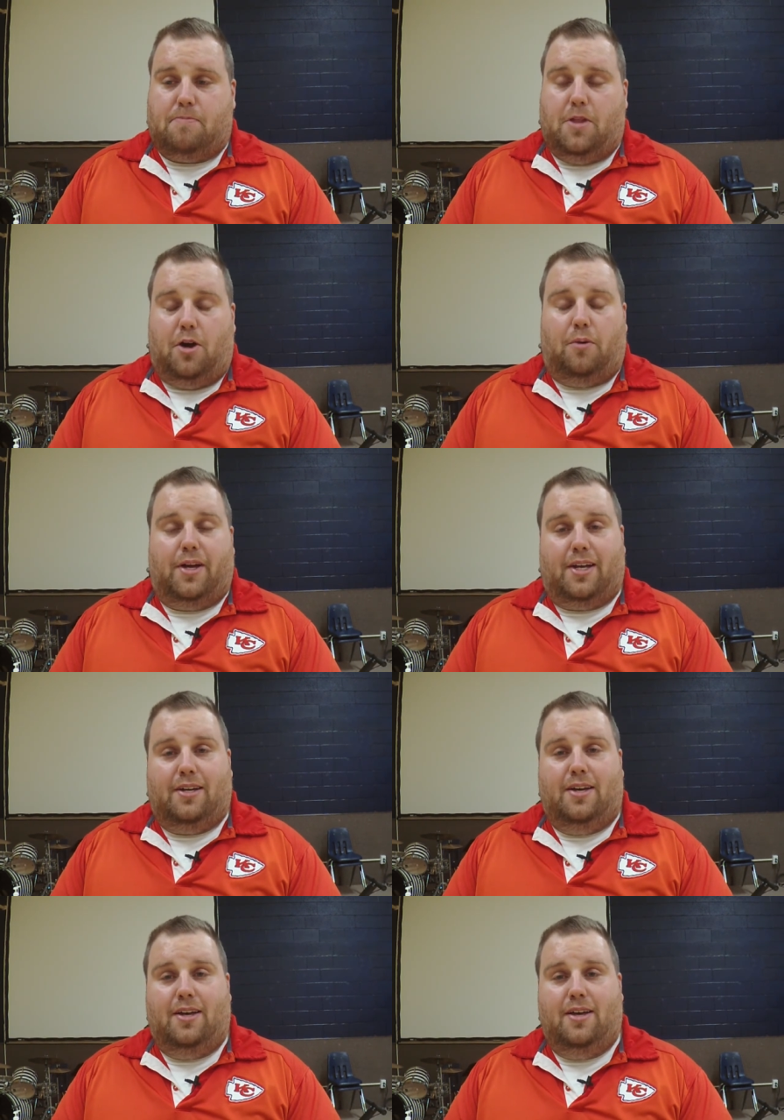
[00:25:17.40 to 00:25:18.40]

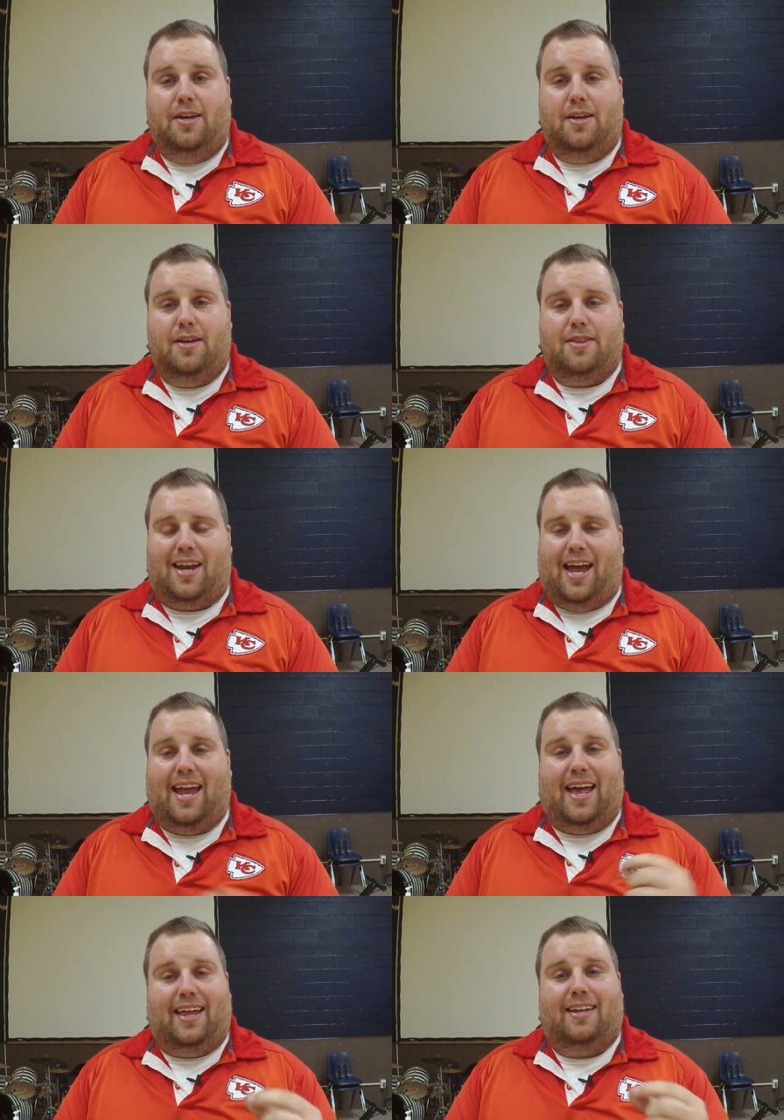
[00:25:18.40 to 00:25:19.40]
knowing that
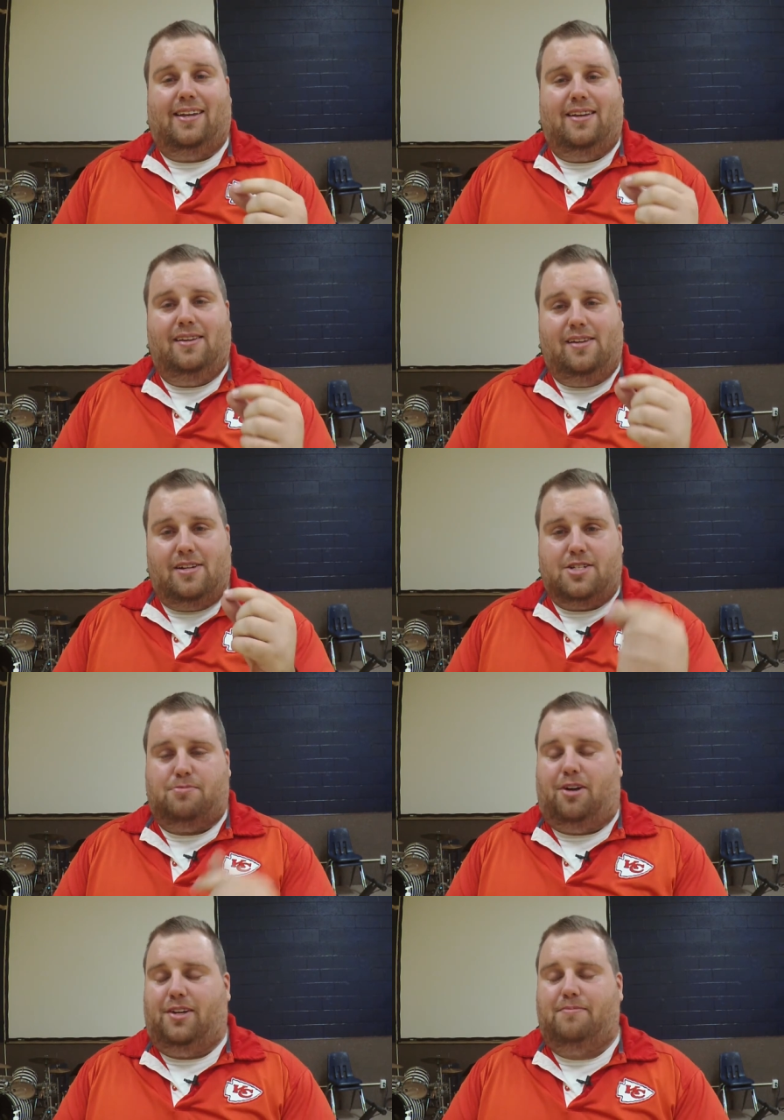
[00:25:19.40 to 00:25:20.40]
I had a
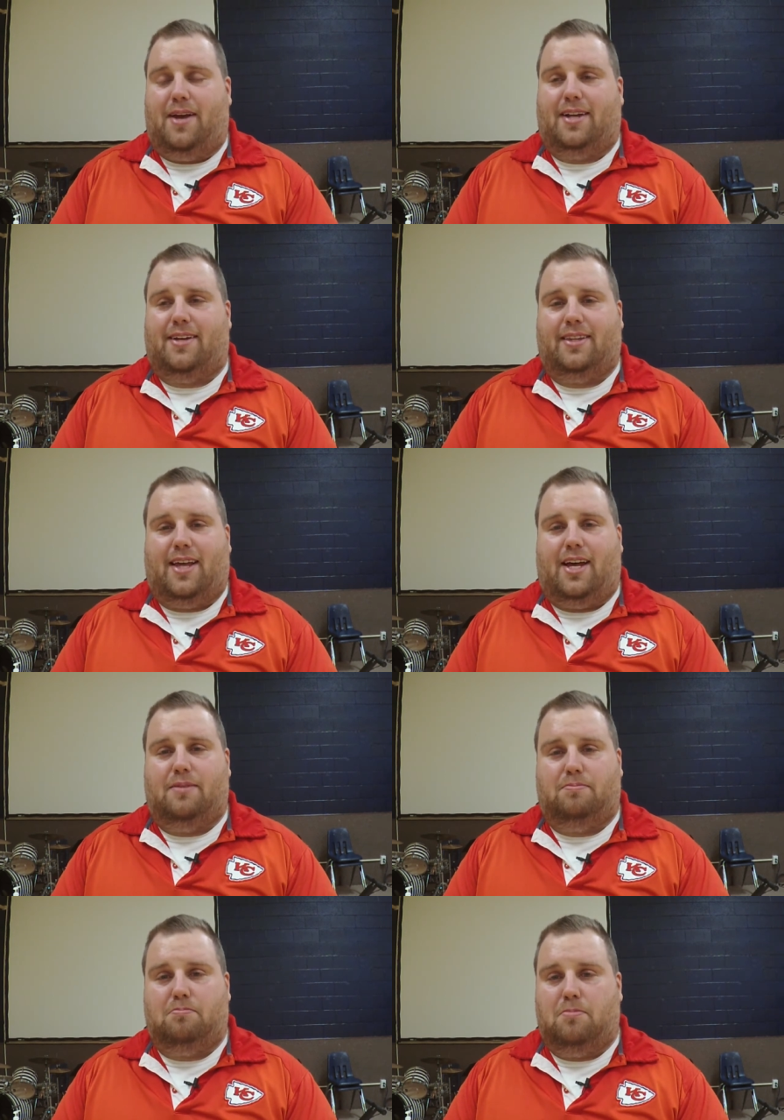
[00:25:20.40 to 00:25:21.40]
small impact like
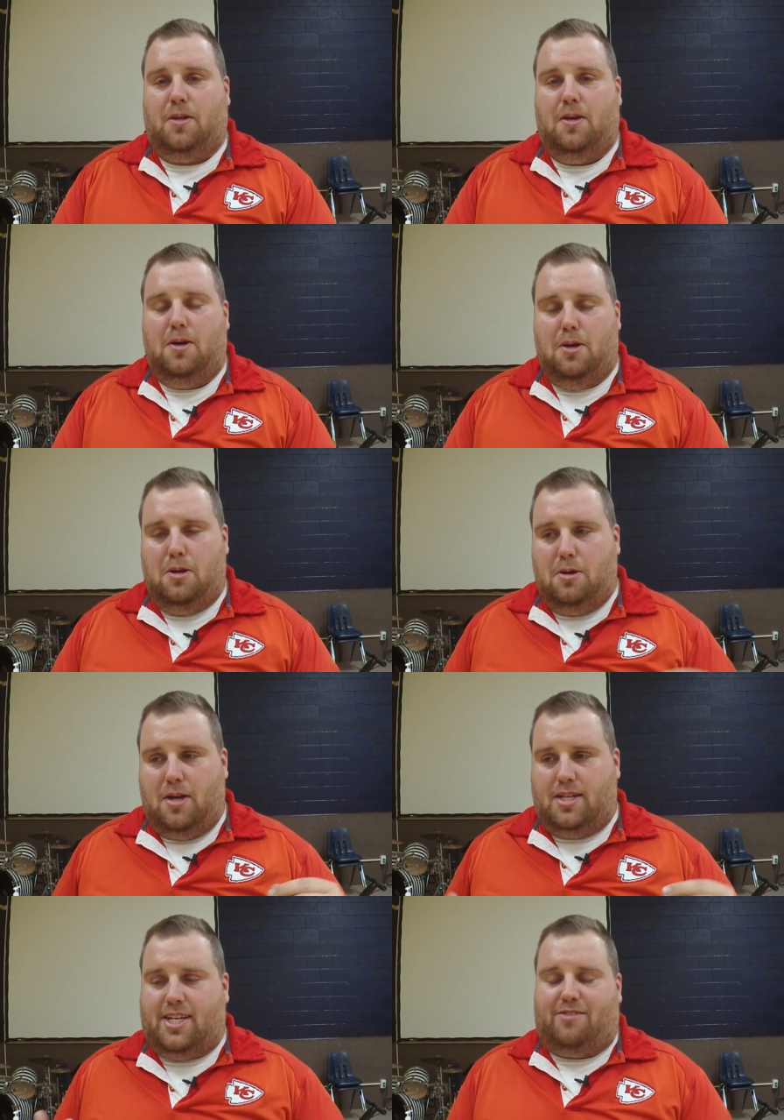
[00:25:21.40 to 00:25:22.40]
that
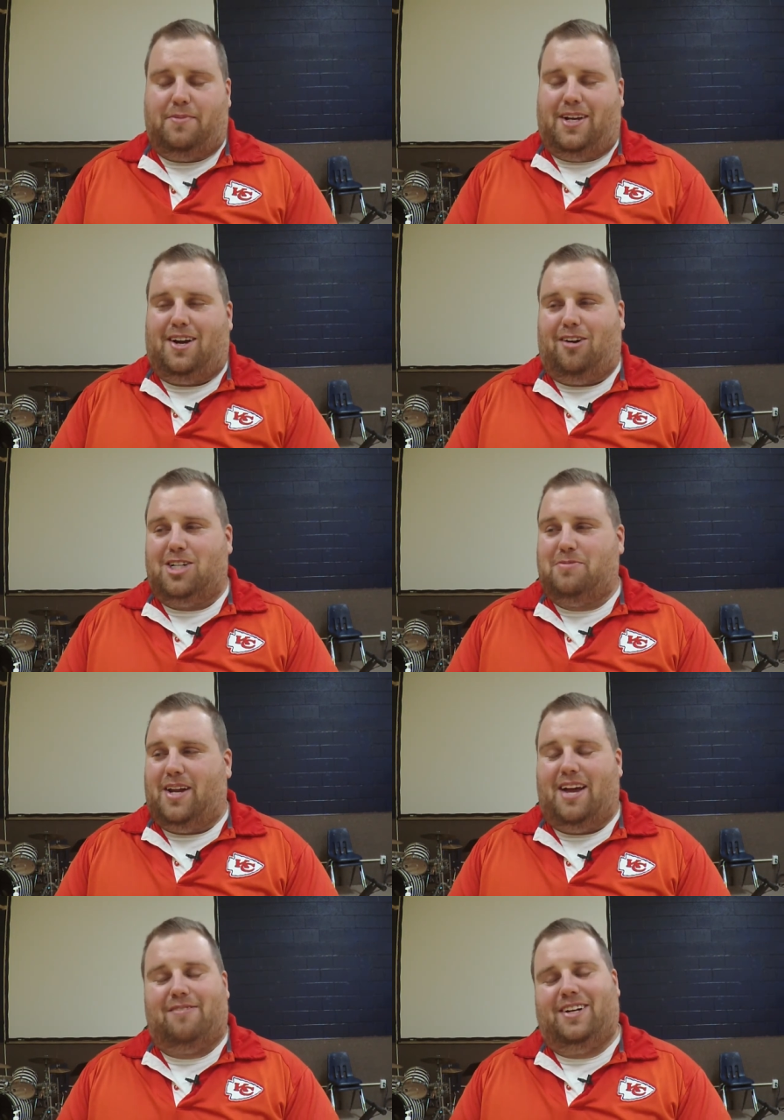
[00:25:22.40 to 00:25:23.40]
has given me
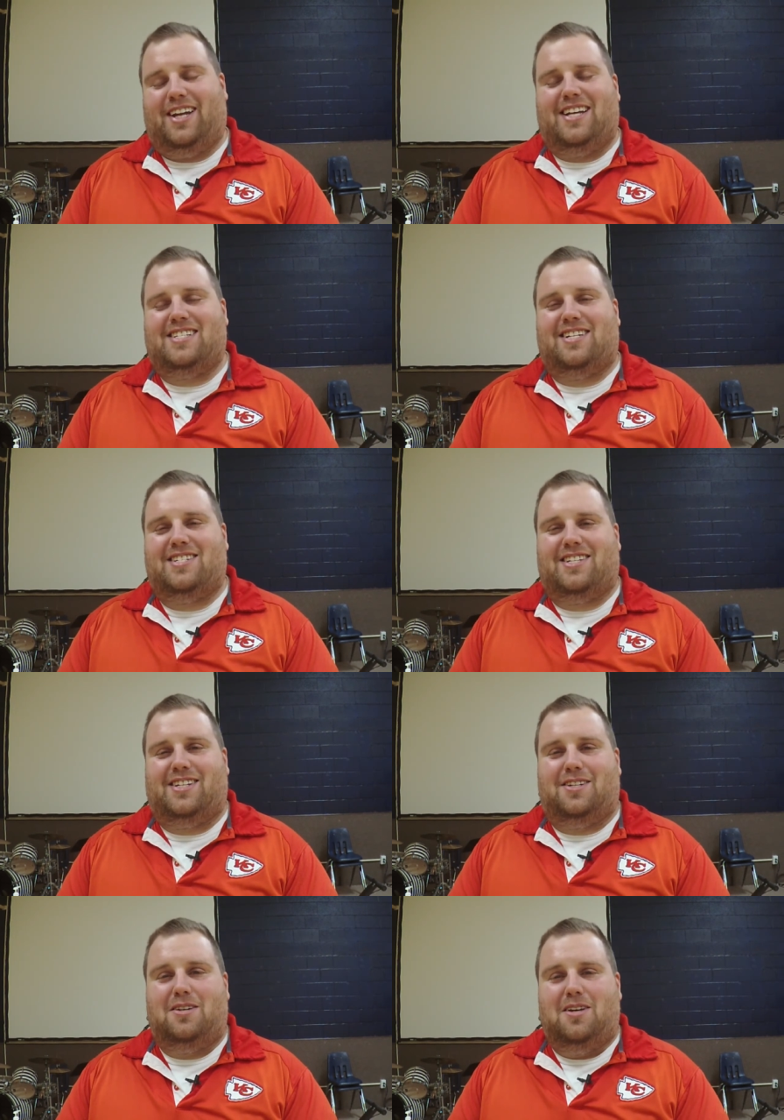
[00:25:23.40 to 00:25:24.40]
encouragement every day since
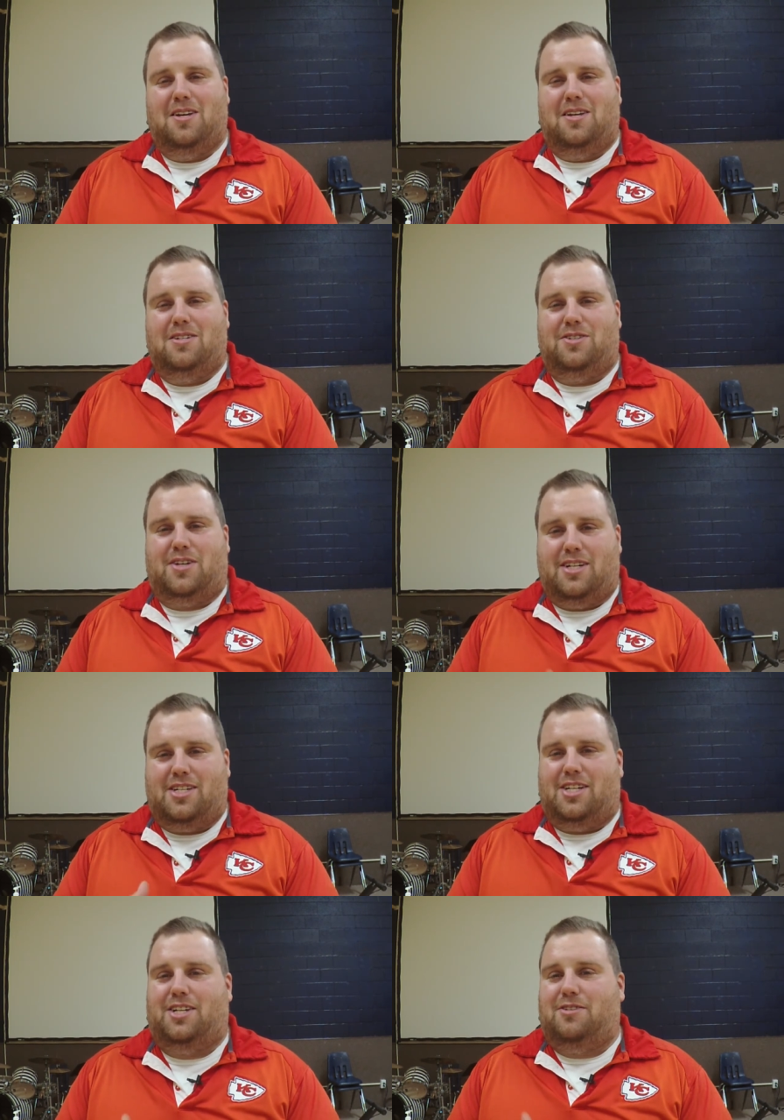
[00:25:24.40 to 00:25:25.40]
then to
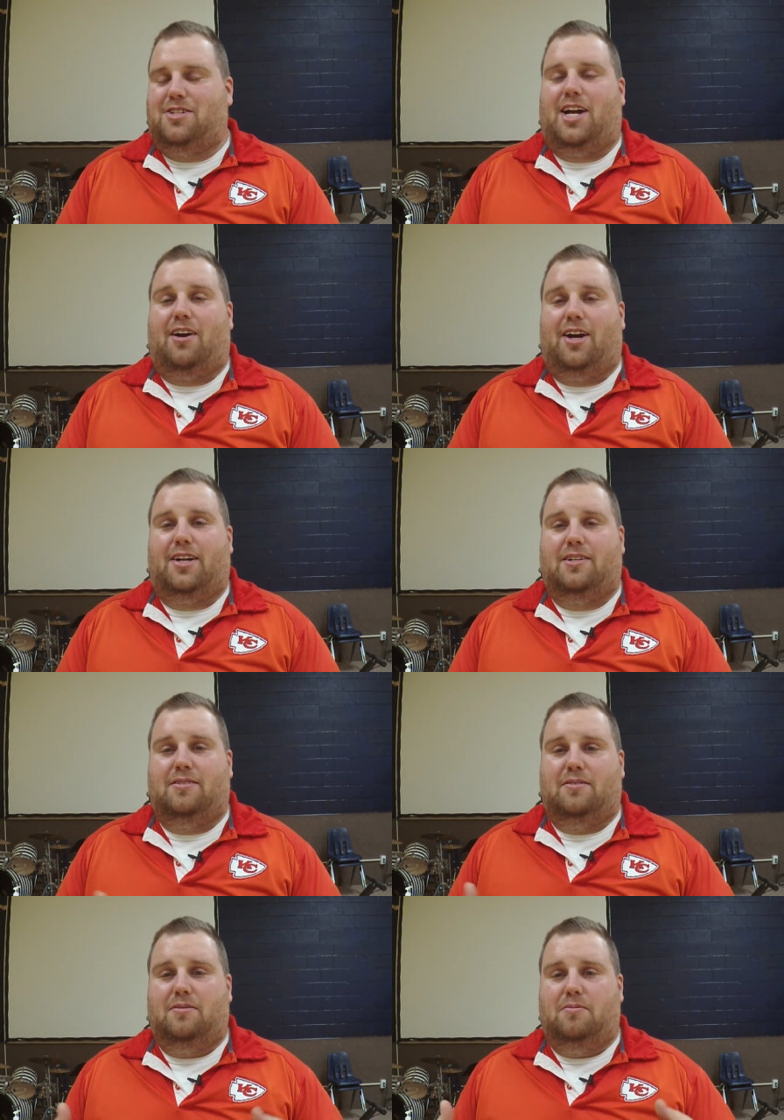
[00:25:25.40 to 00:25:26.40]
continue sharing
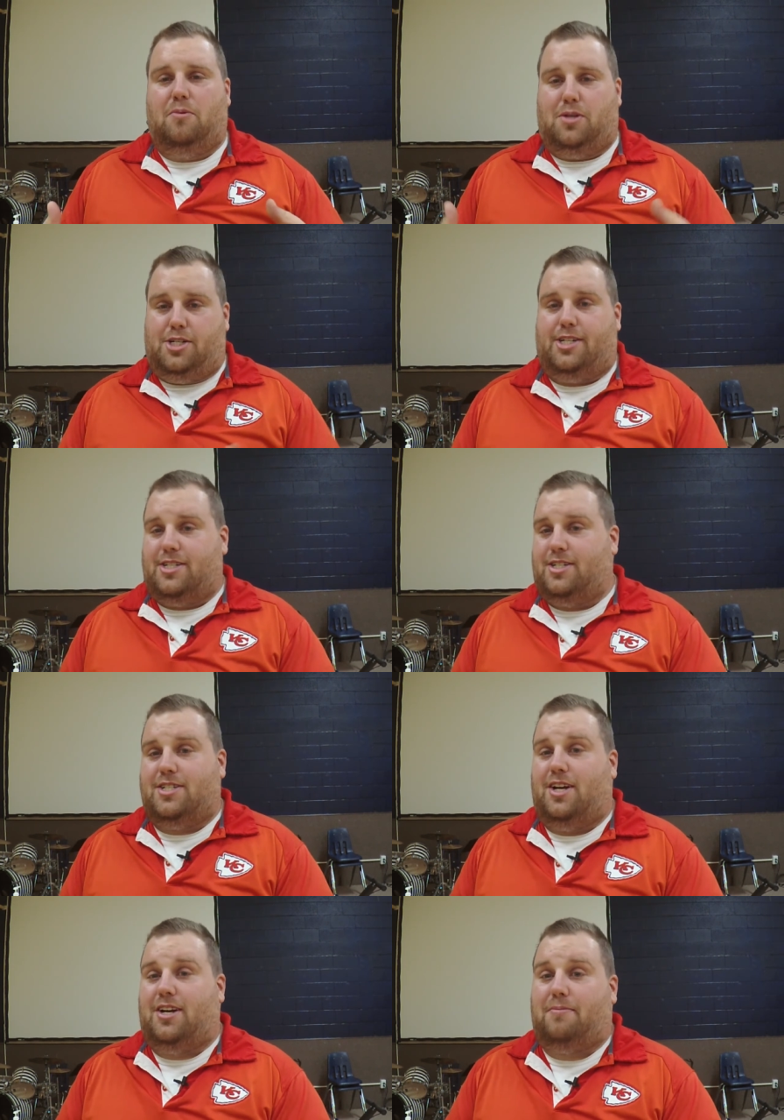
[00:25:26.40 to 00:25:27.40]
what Jesus
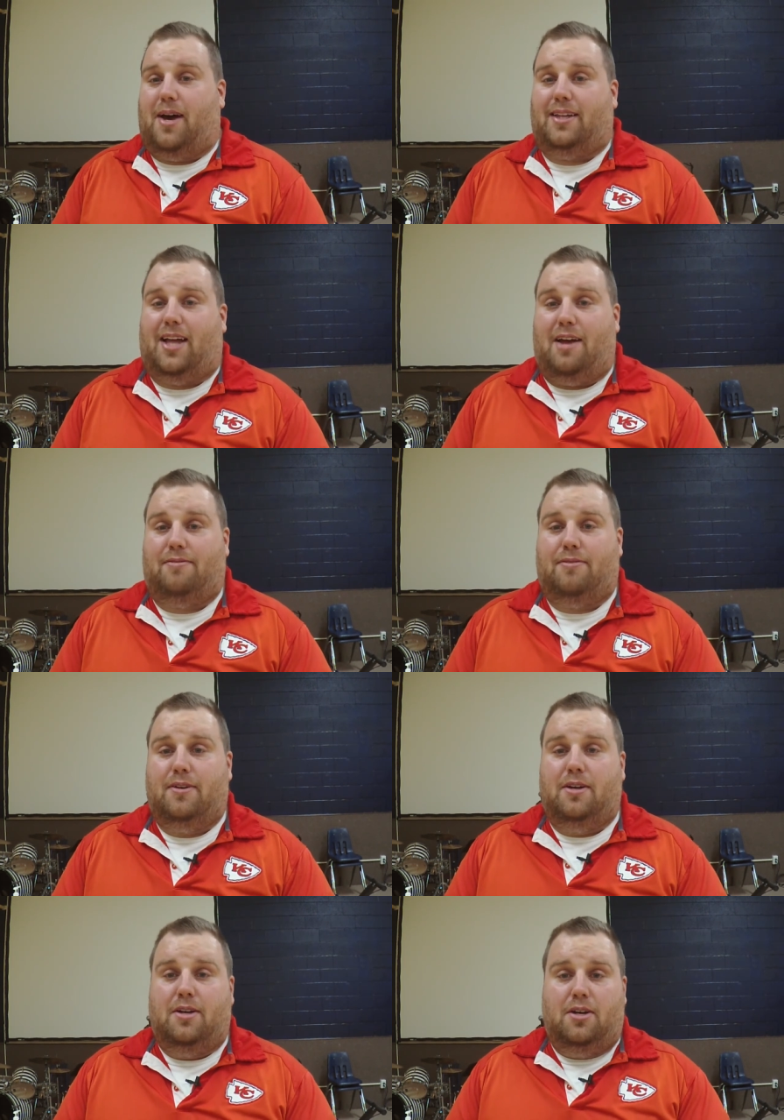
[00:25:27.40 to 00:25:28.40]
has done in my life